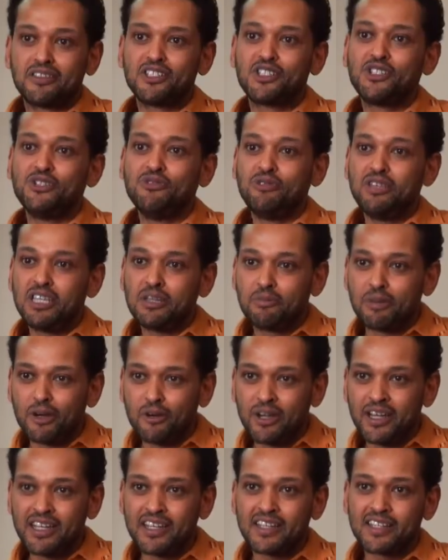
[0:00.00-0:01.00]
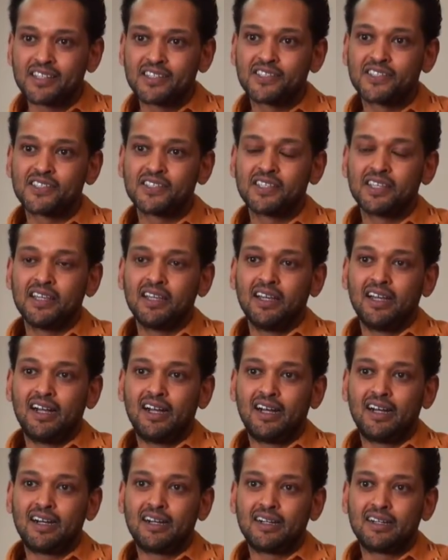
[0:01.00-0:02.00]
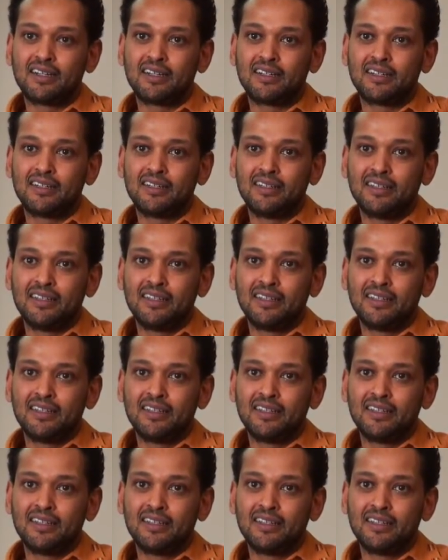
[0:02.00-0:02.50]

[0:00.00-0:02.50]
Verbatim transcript: this unique poetics, why